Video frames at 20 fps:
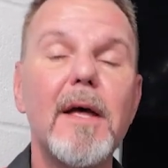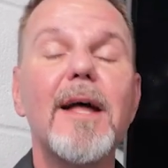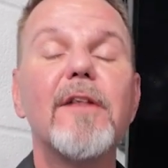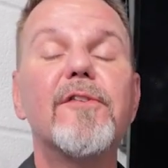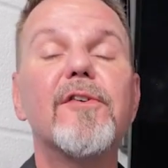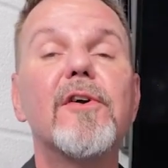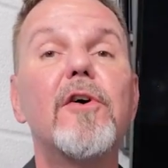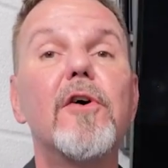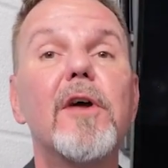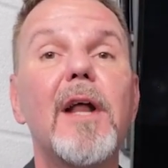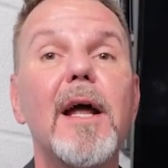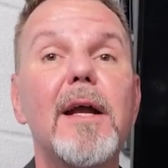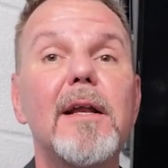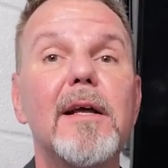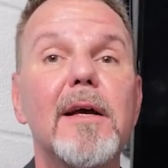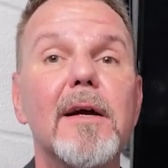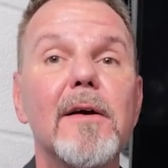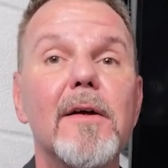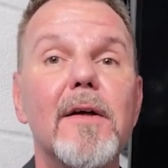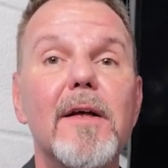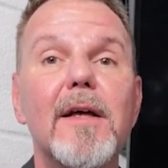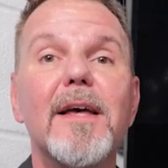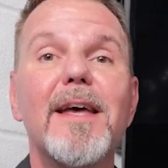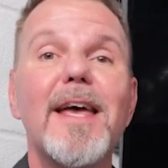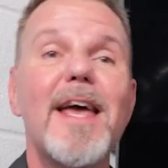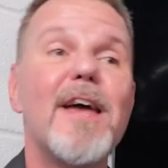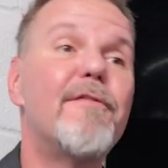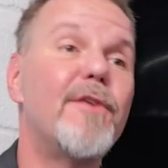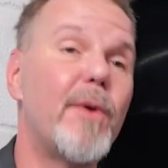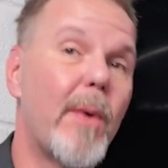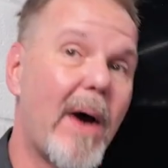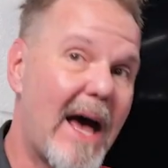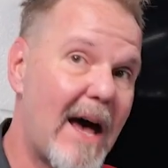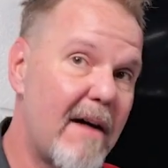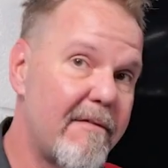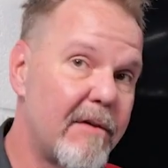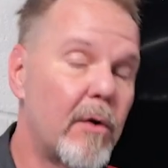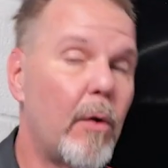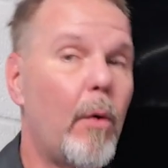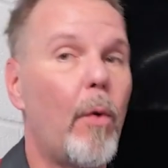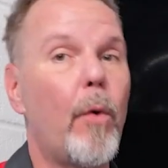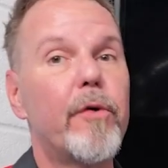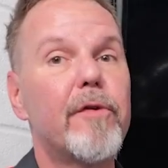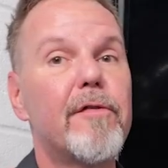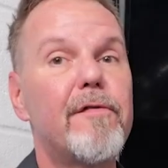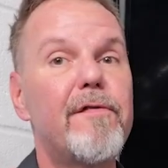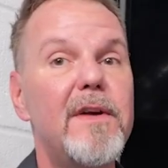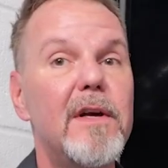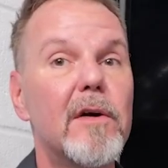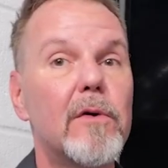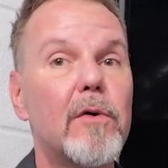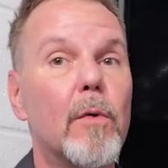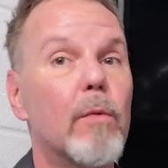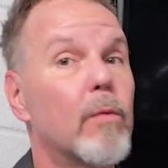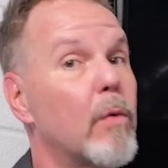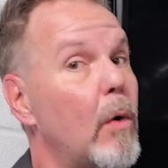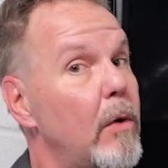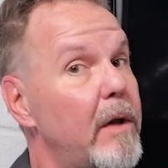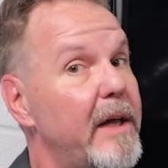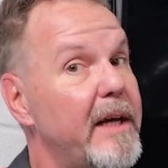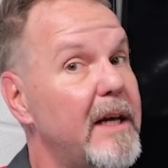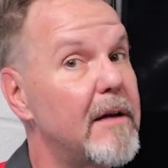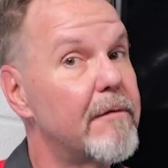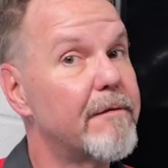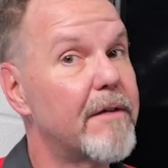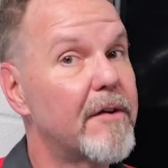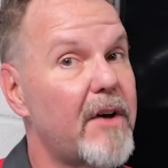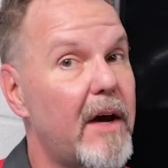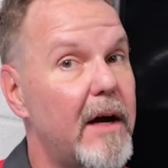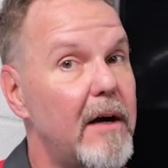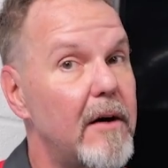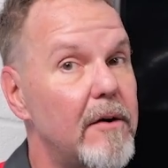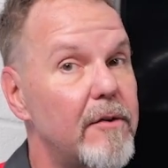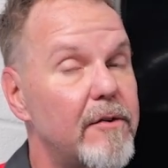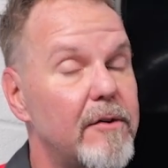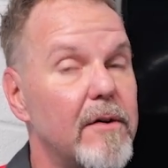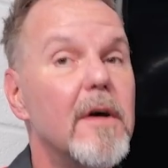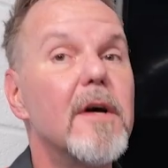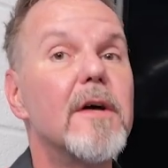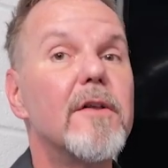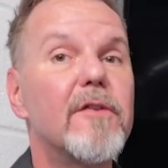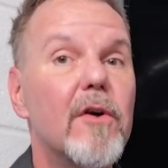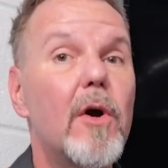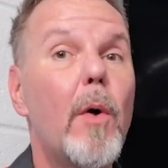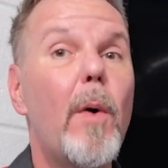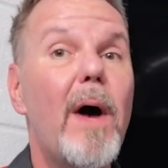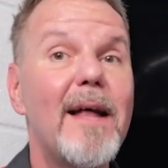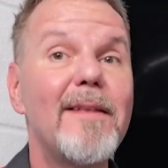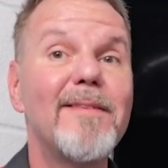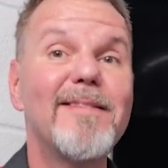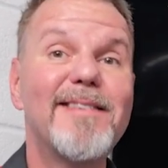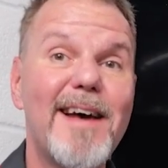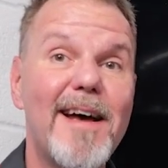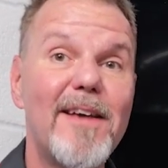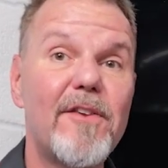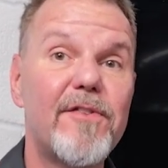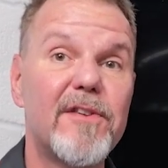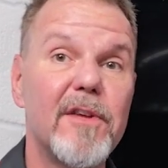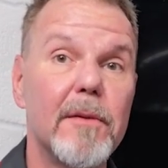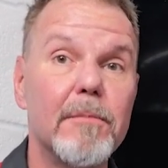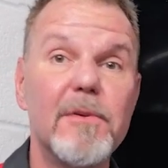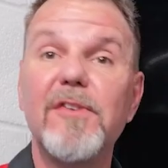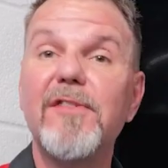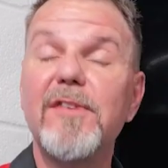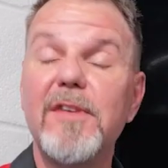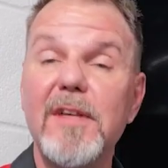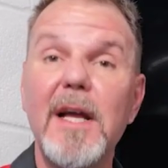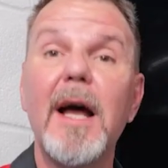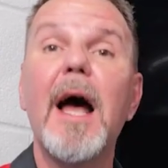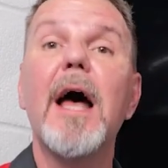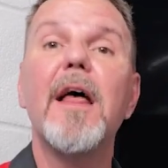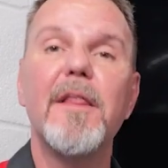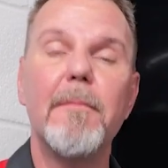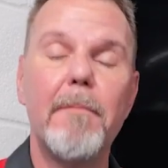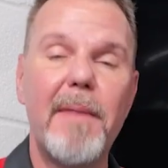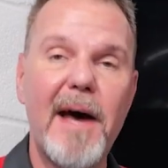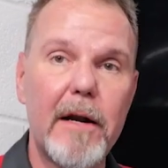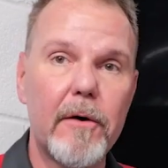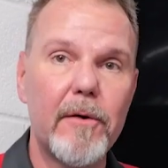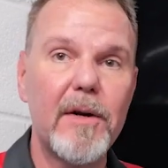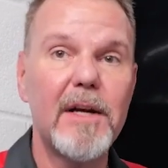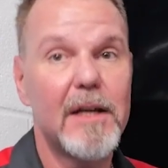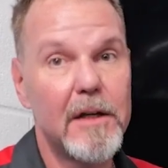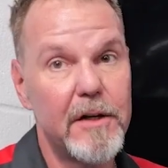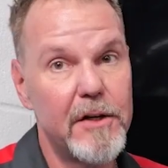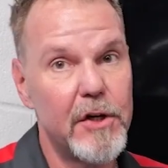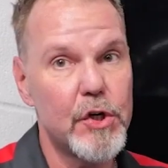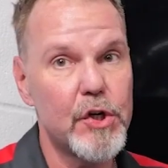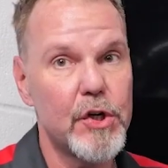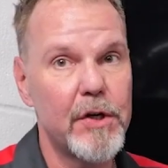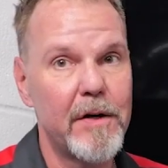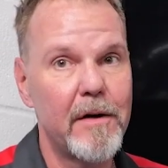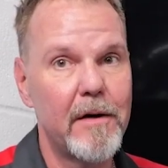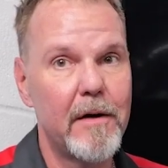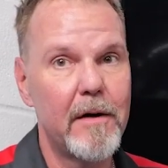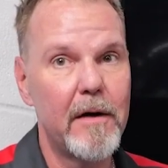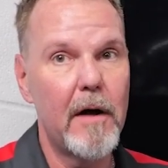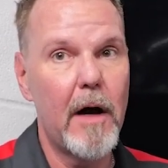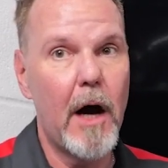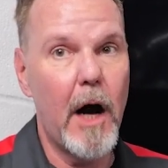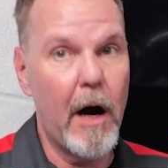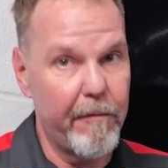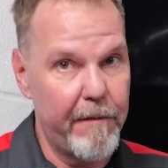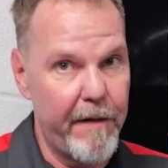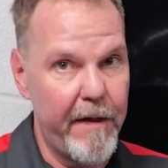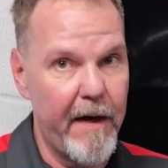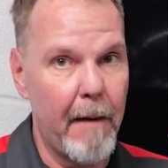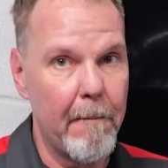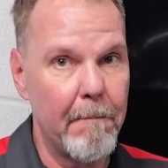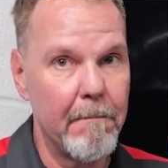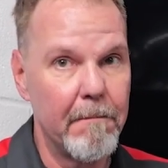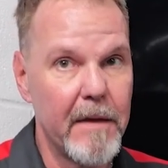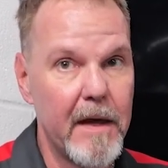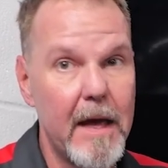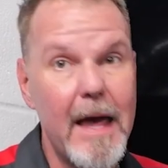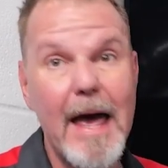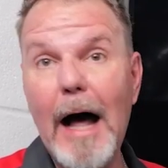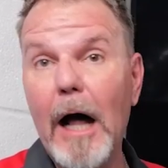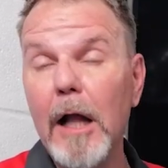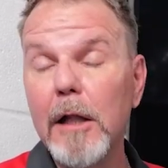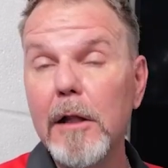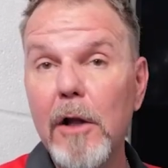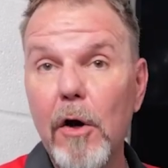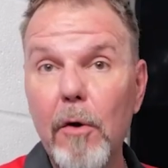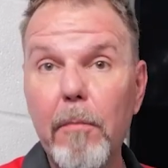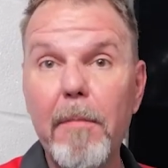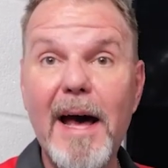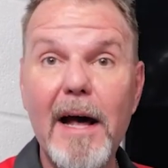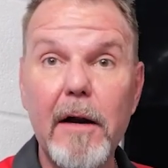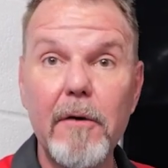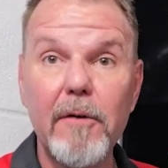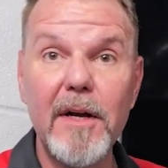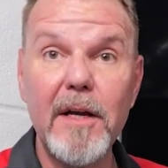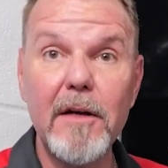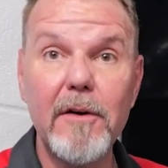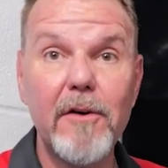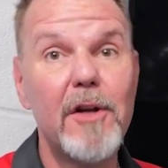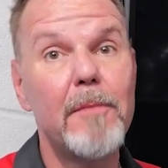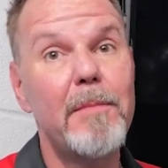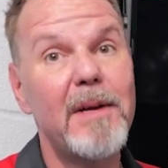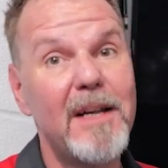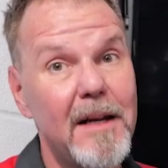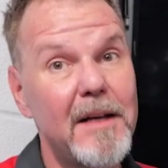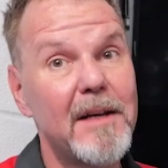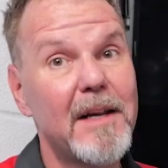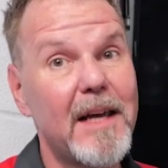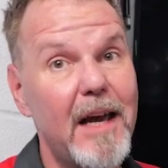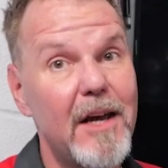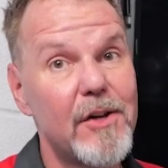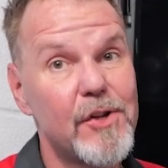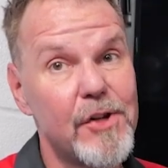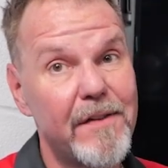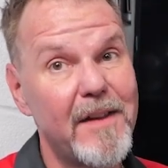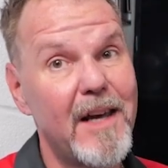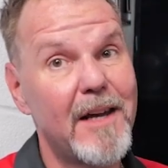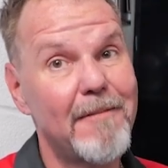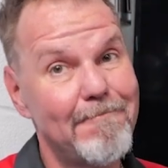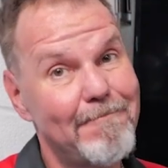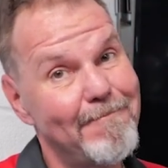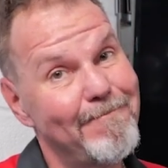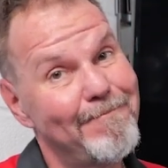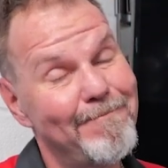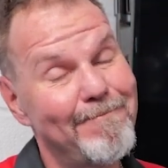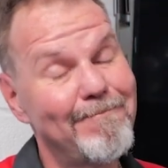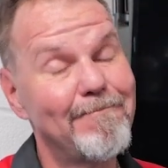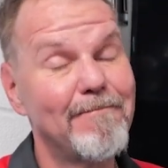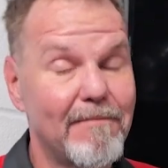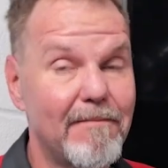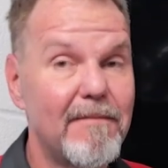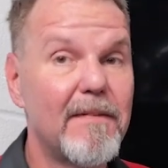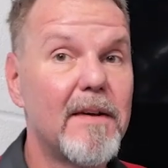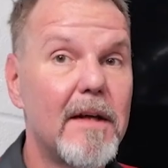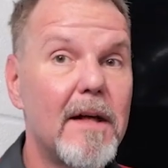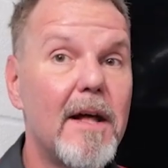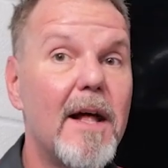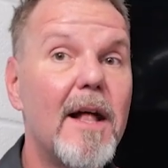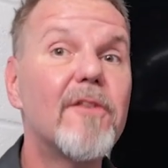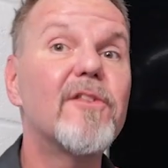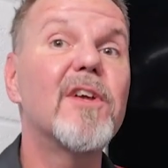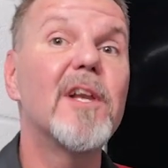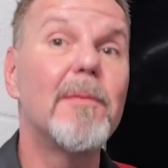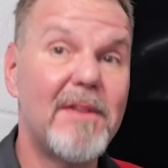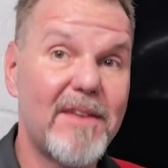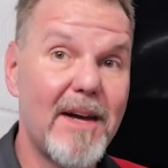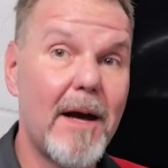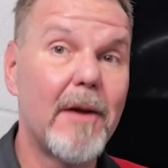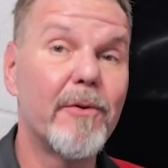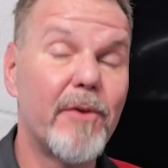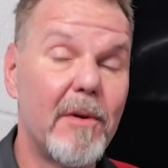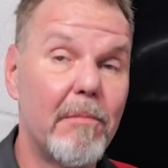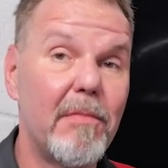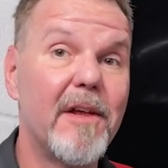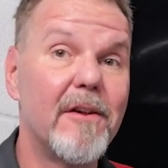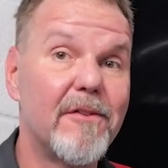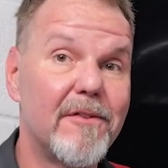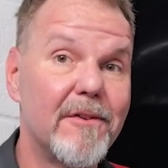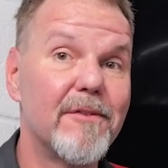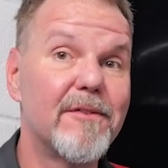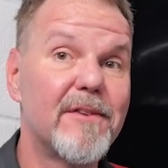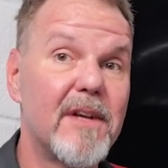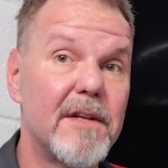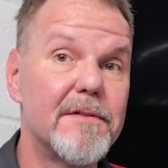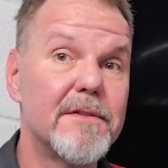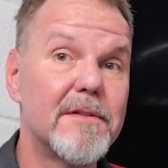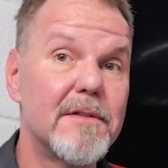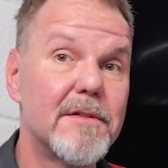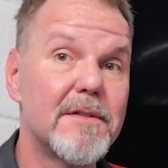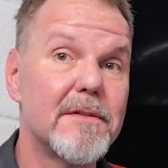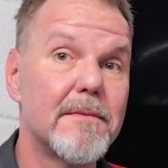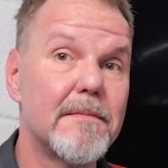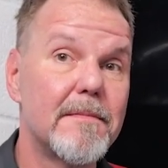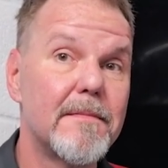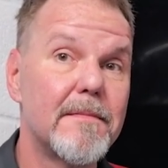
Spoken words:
it's a good idea, if you have an older vehicle rolling in for tires, to go ahead and test them to see the battery condition of them. A low battery could be an indication that it's going to be time to replace those sensors.